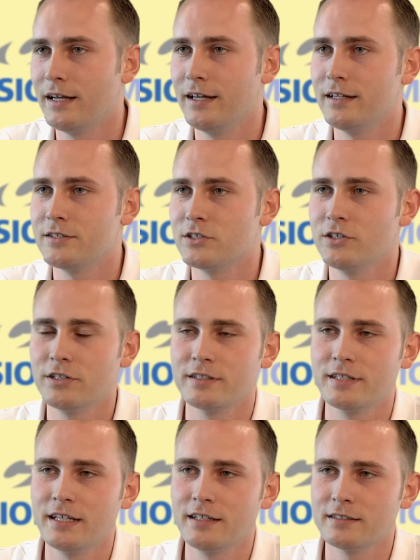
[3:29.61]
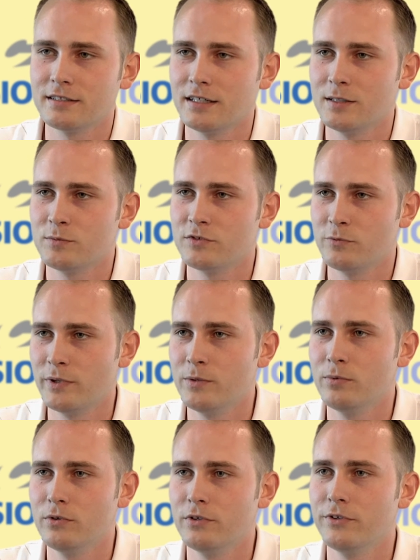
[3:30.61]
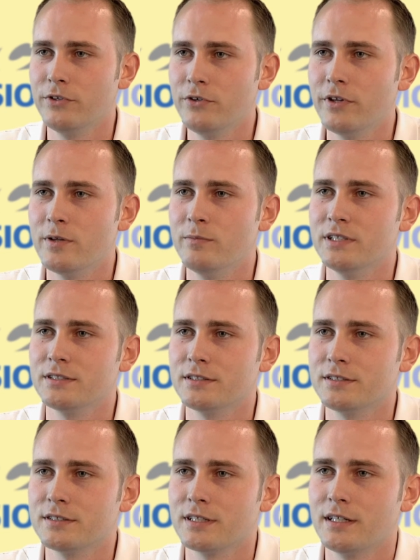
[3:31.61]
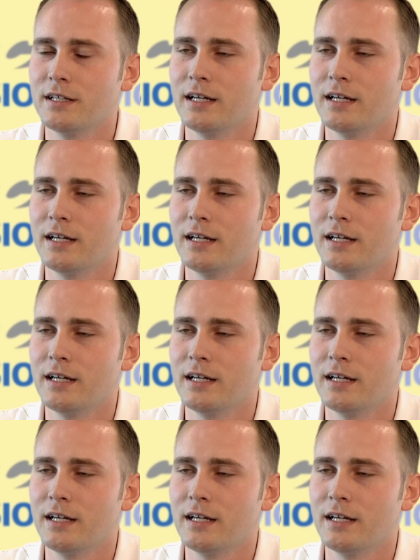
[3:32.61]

And that's hard to take at times for people who are new to the business.